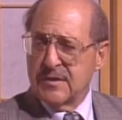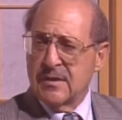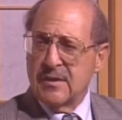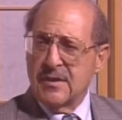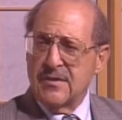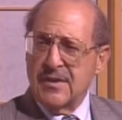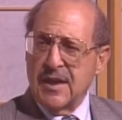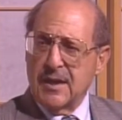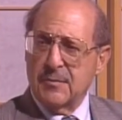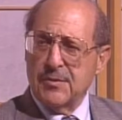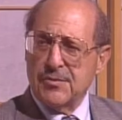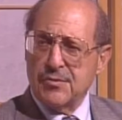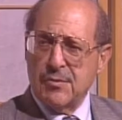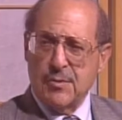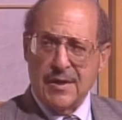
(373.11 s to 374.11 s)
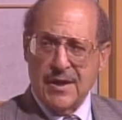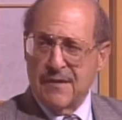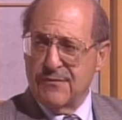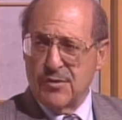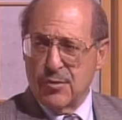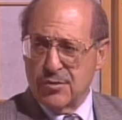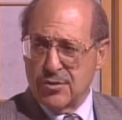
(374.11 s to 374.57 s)
In the animal industry, we
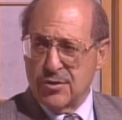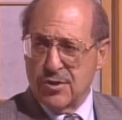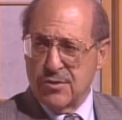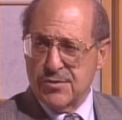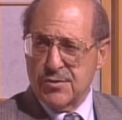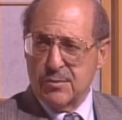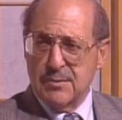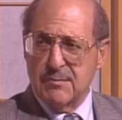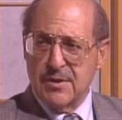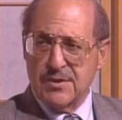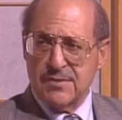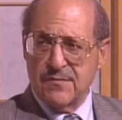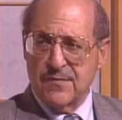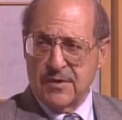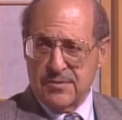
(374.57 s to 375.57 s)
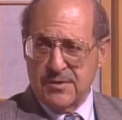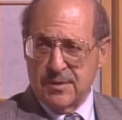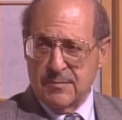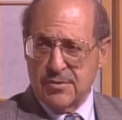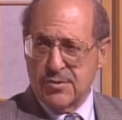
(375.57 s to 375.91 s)
have no insurance, so we must fix them.